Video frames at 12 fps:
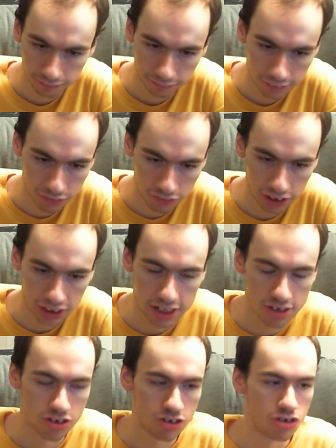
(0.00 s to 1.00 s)
It really
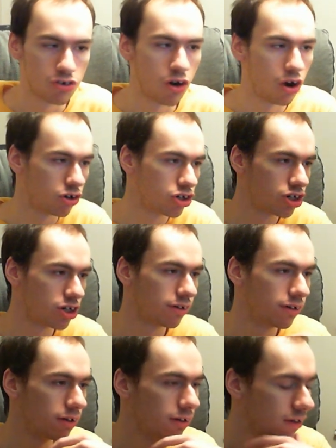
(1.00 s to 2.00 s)
isn't too harsh.
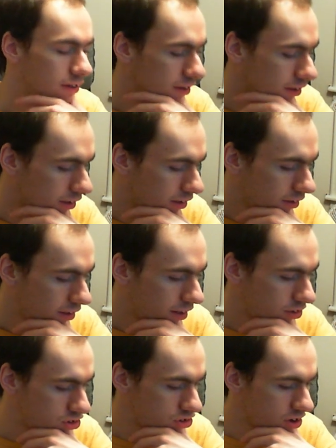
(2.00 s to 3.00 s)

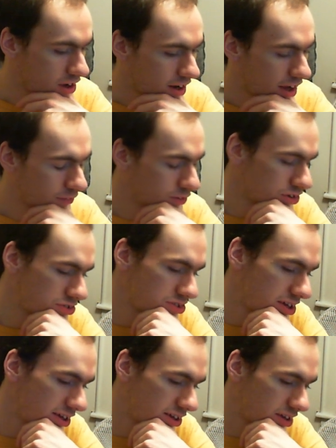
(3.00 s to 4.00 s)
It's not, I wouldn't
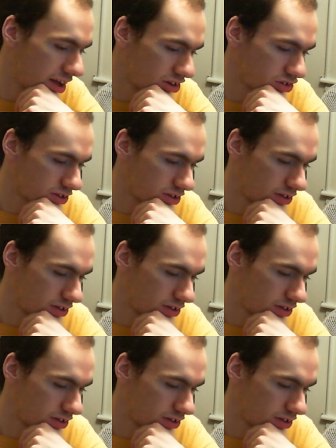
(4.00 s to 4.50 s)
say it has like